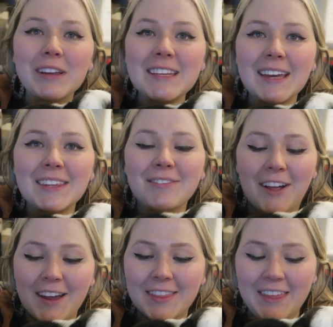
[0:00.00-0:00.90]
going to end the
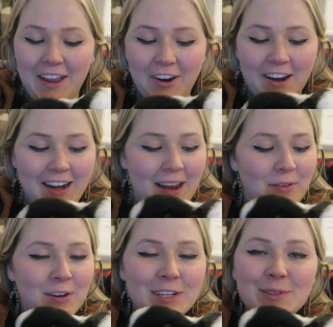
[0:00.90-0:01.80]
vlog there and
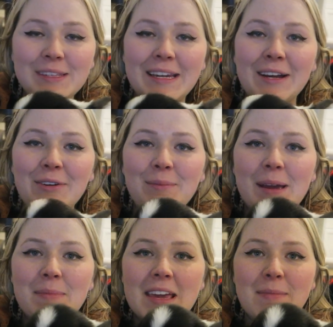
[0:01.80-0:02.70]
I'm going to snuggle
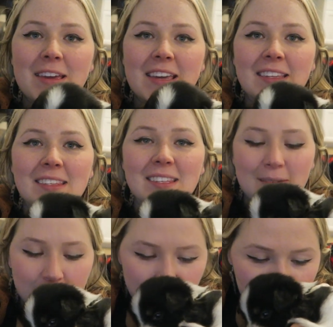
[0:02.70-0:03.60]
my babies.
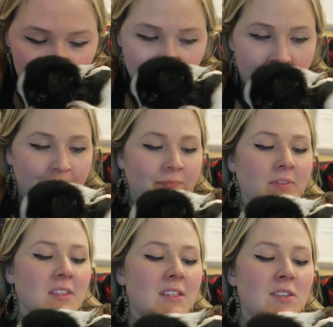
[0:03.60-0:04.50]

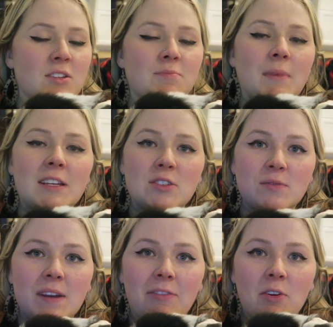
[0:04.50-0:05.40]
These are the, my two
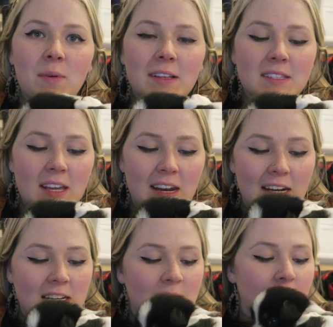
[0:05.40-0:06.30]
favorite ones and I
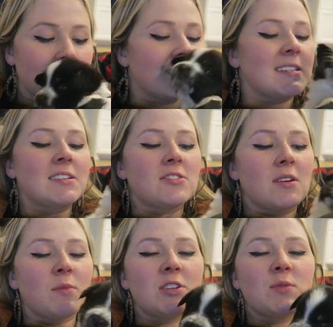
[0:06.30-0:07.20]
need to make a decision
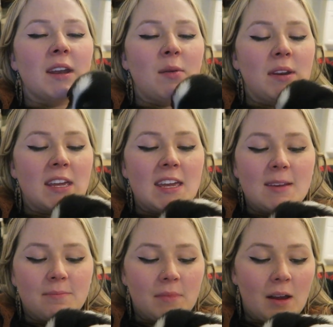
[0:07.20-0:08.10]
on which one I want to
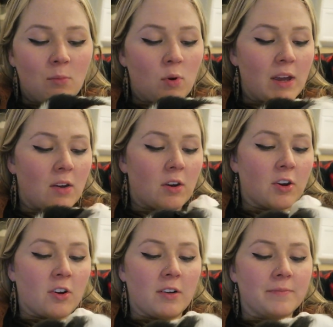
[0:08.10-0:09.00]
keep. A boy or a
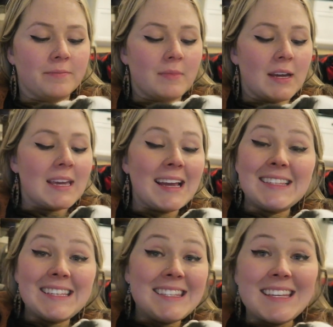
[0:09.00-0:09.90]
girl. I
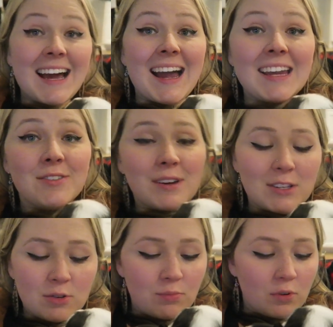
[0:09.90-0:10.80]
can't decide. You
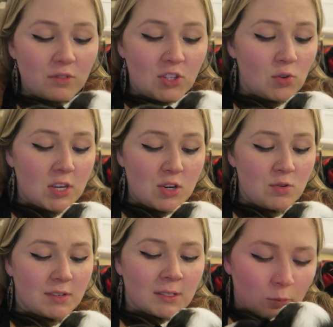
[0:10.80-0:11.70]
guys are both so
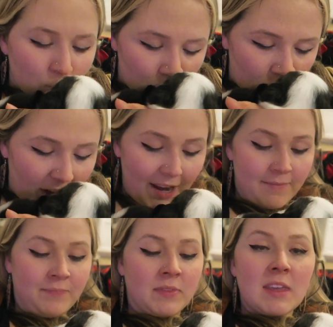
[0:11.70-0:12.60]
cute.
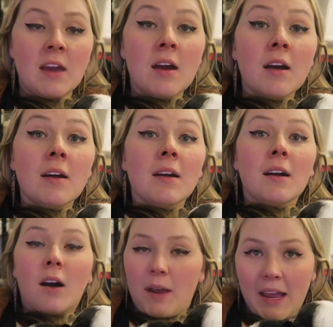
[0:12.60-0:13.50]
Mwah.
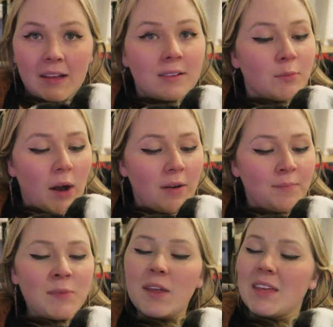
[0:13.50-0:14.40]
Okay,
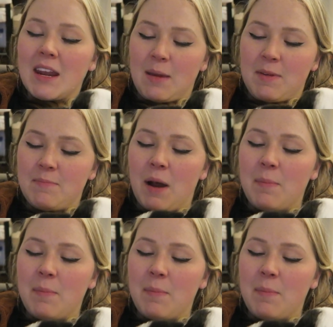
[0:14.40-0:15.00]
well, now that I'm in